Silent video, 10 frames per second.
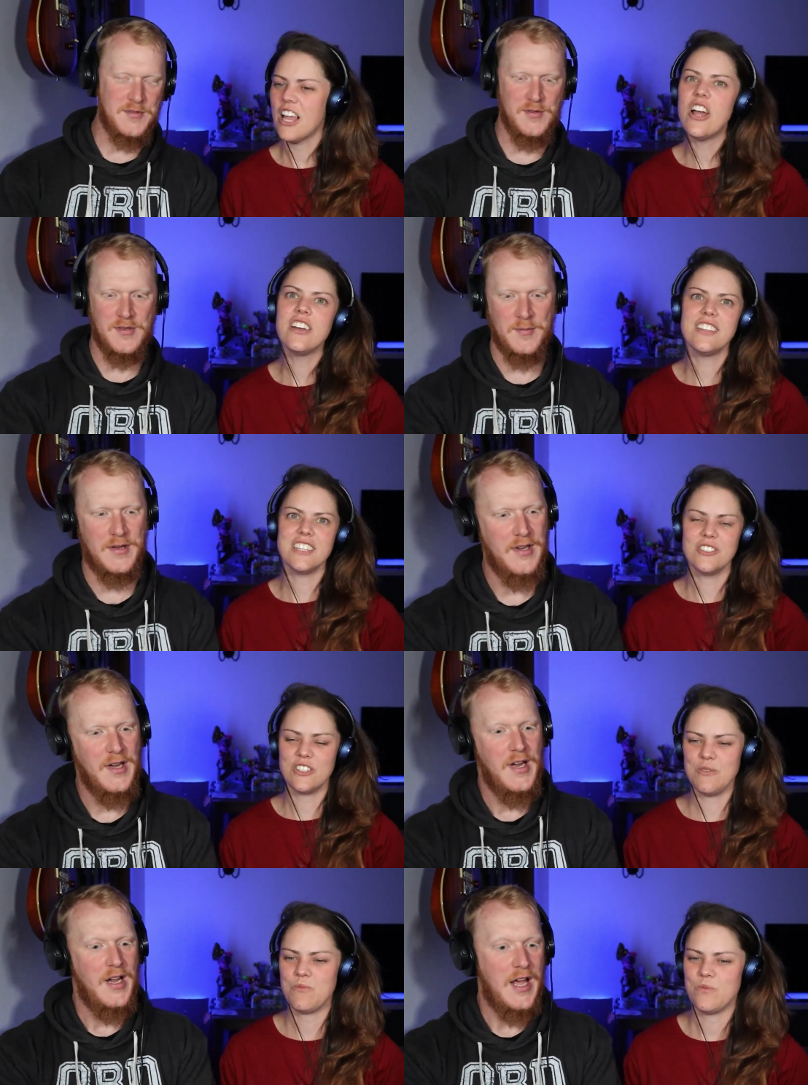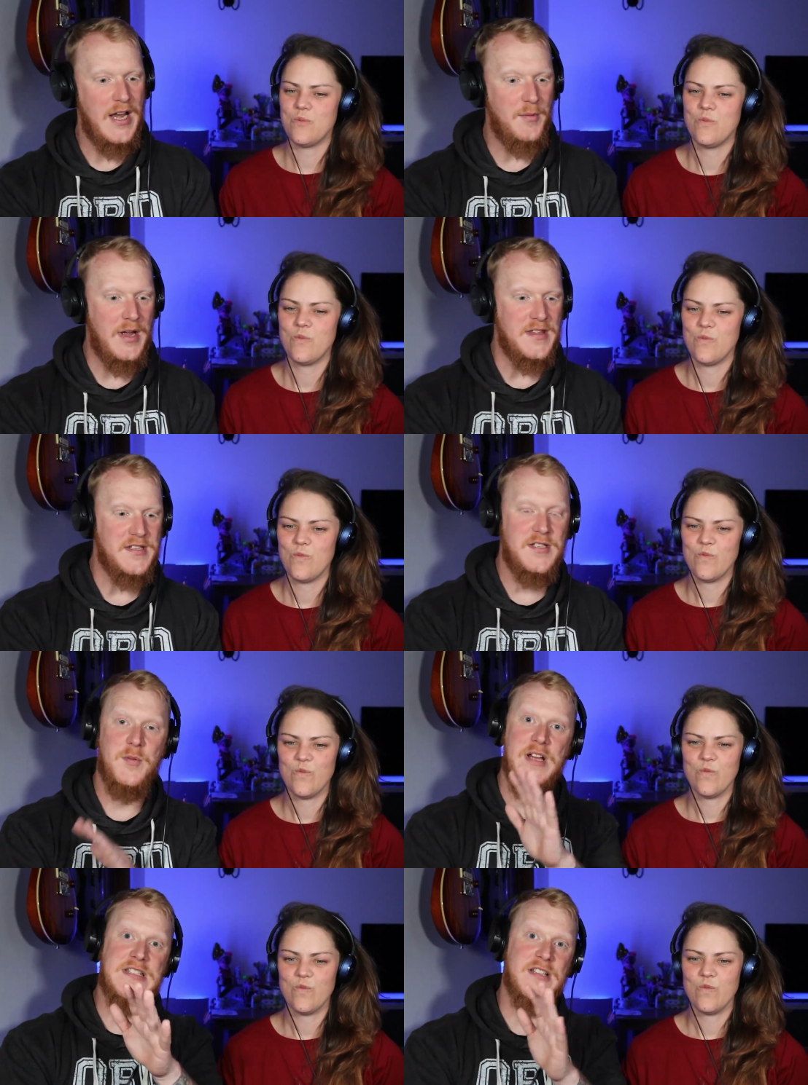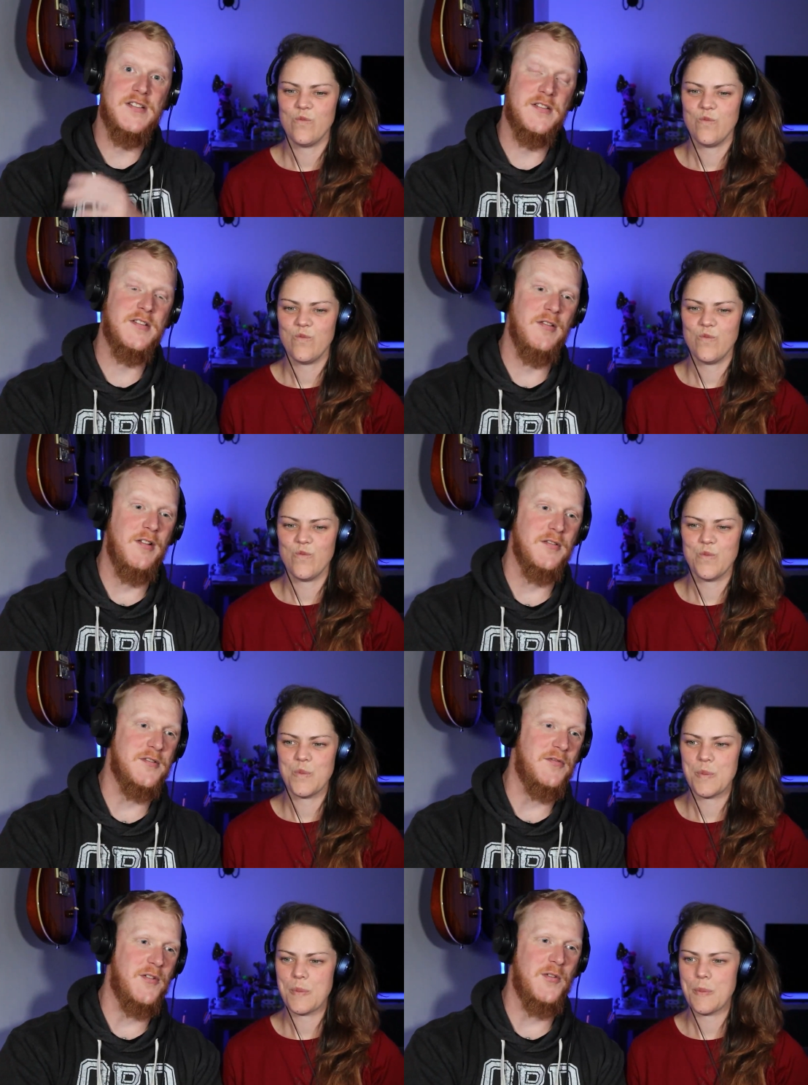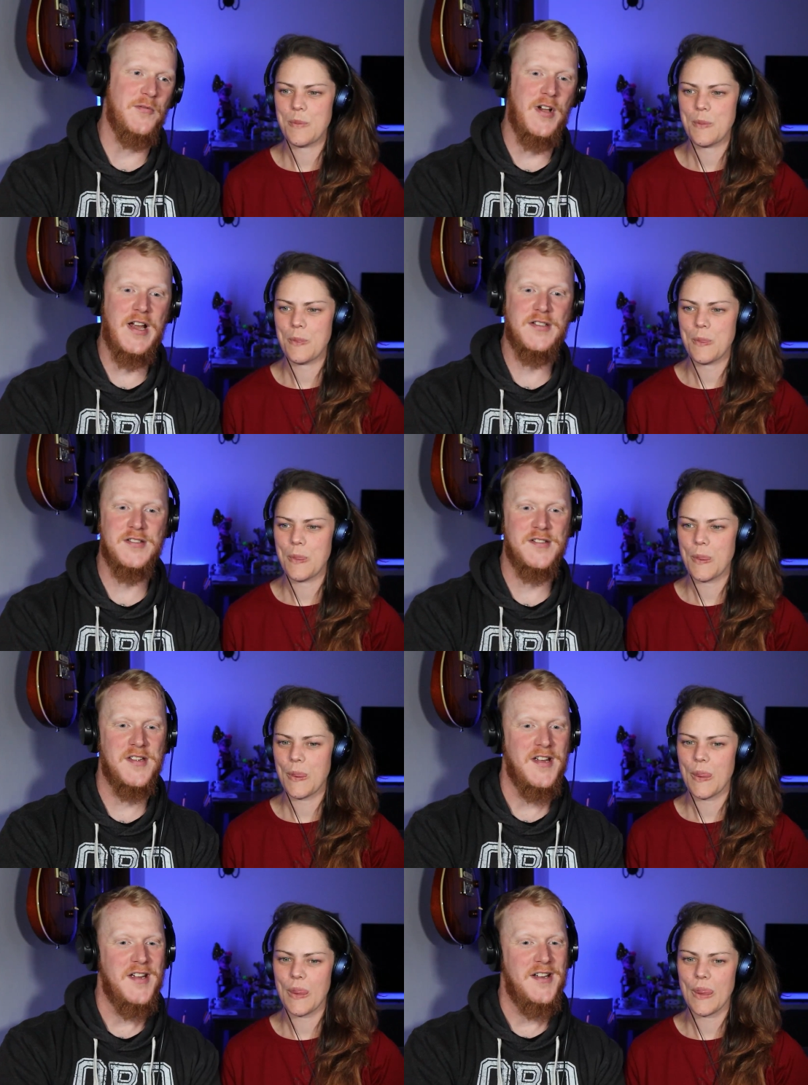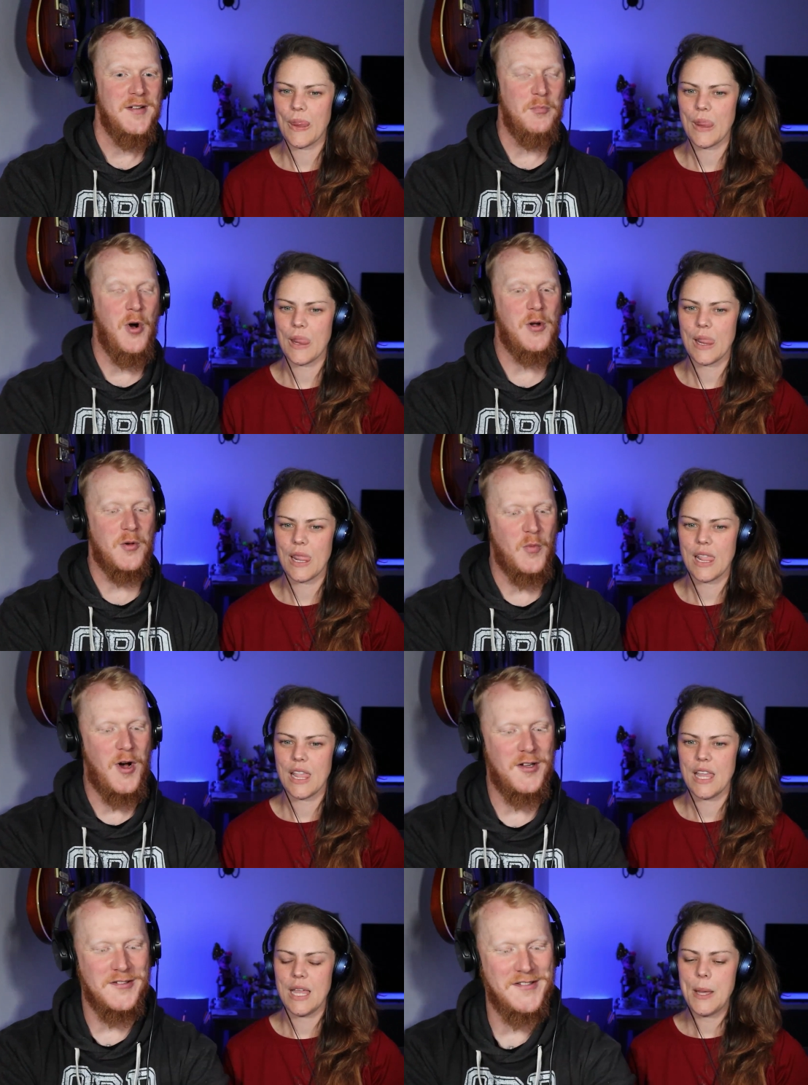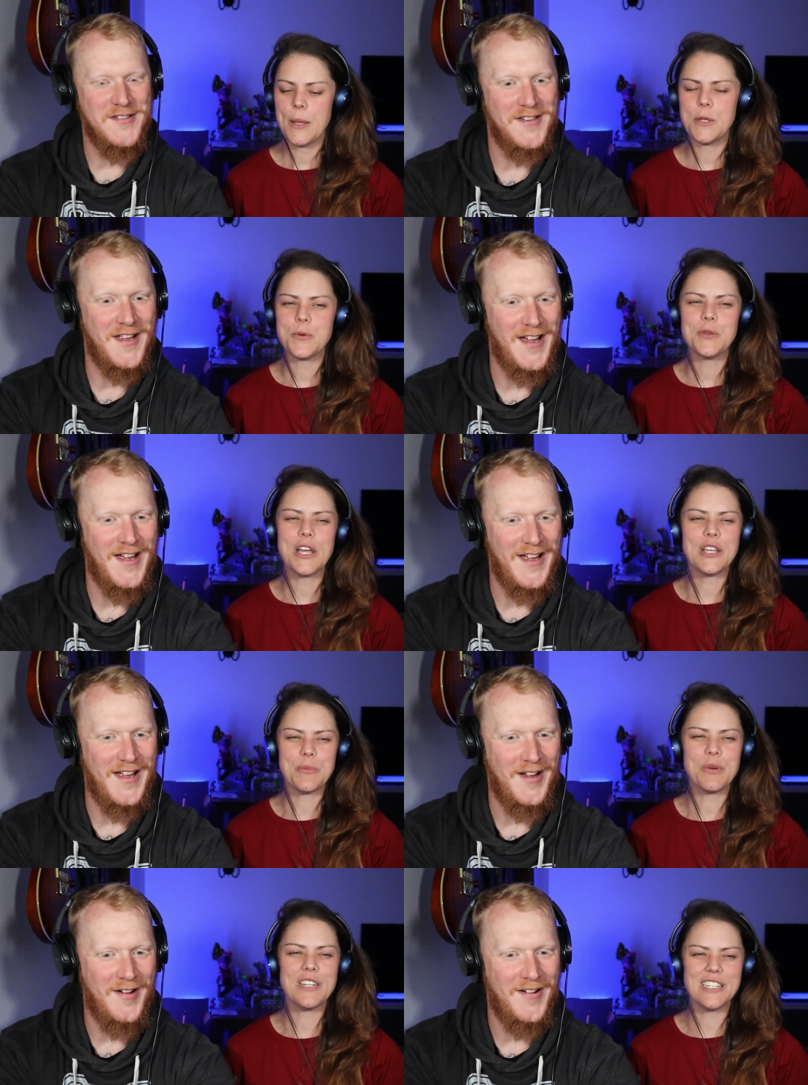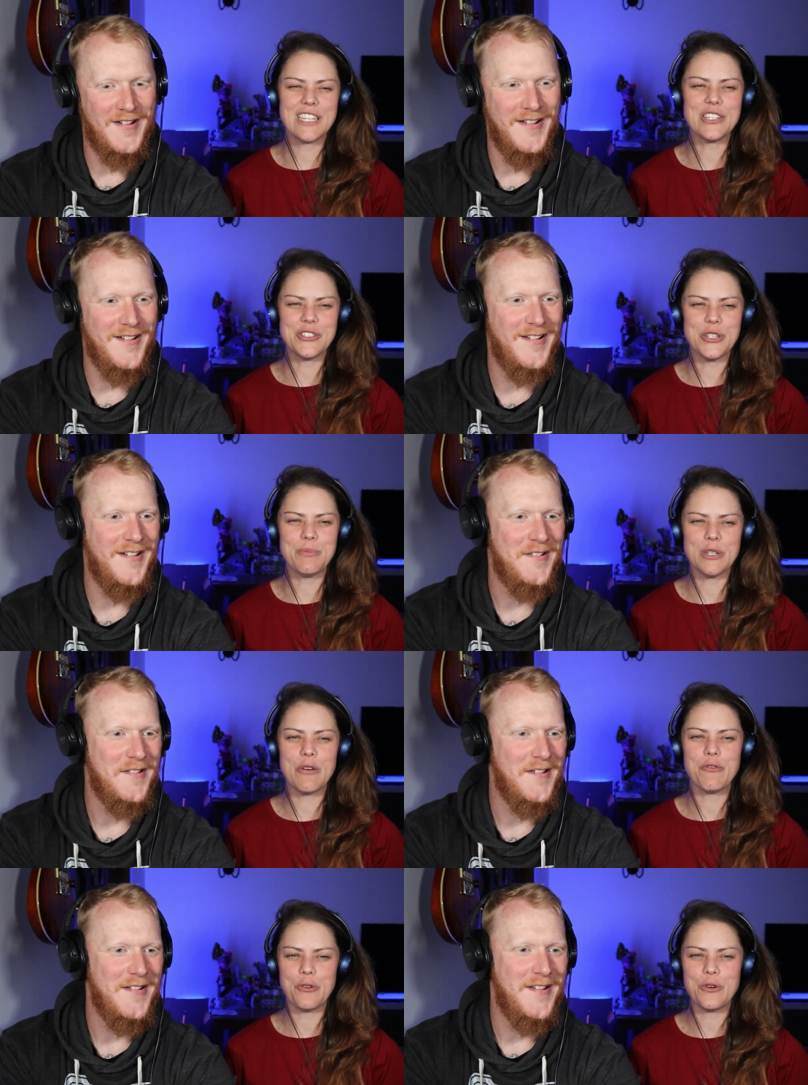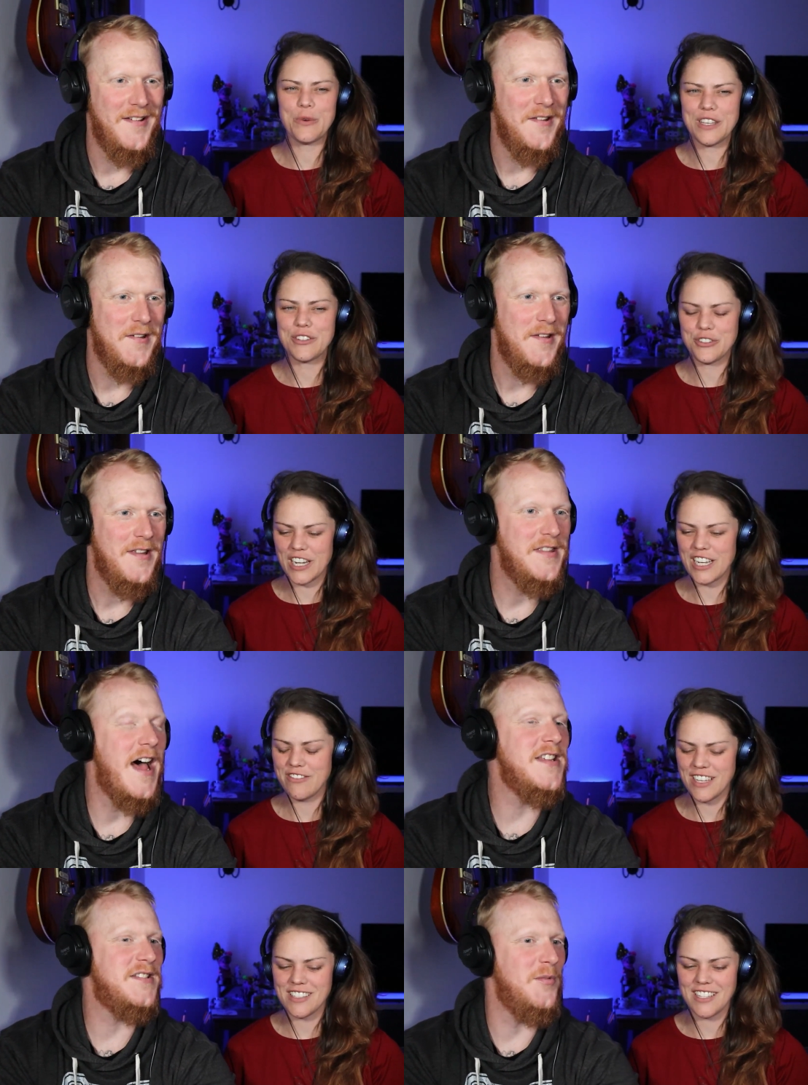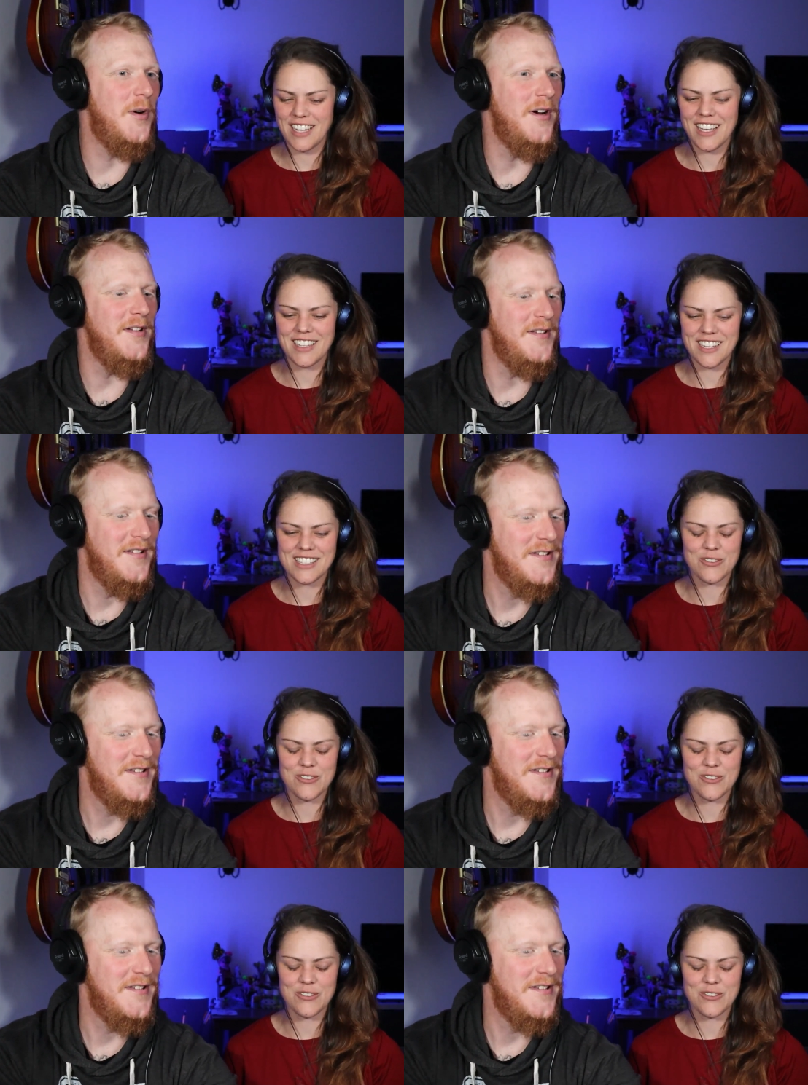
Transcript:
Speaker 1: talking. Oh, about. the other one. Anyway, this is why it takes us so long to record reactions. Morgan Wallen. You, yeah, uh, your pretty
Speaker 2: little souped up four wheel drive. That's, that's the it, one. That's the